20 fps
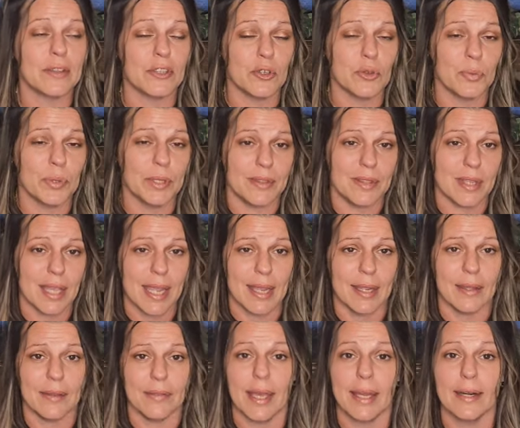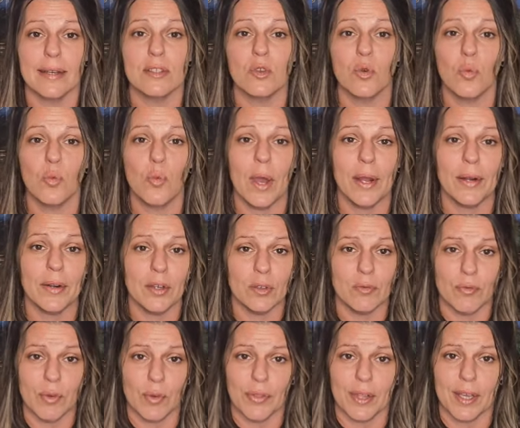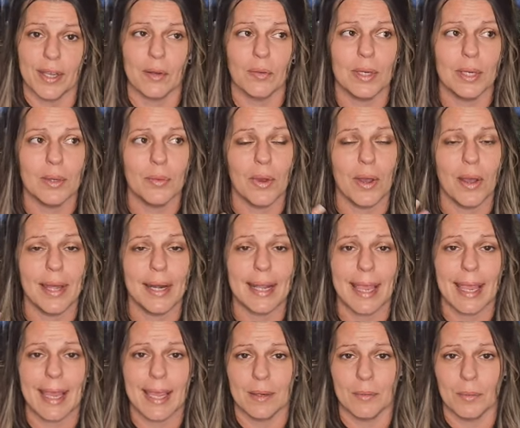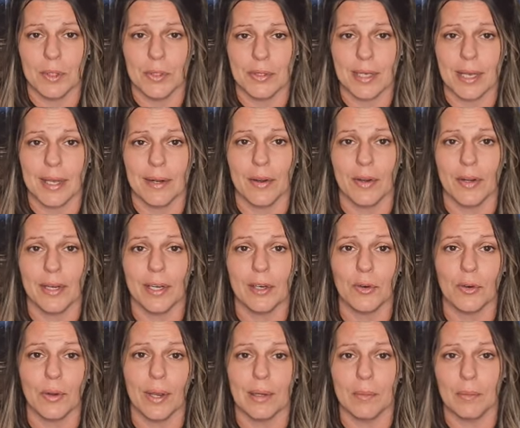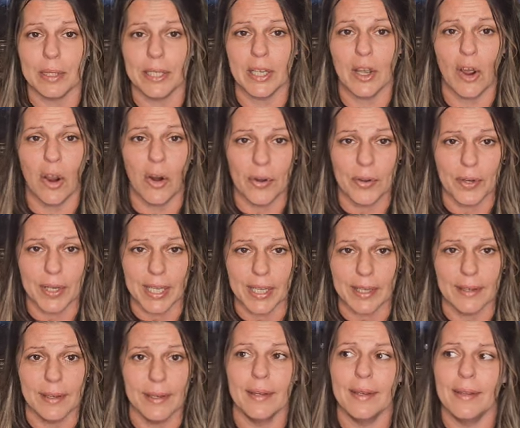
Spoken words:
You would think that is a wonderful thing. We want animals that are incredibly hardy.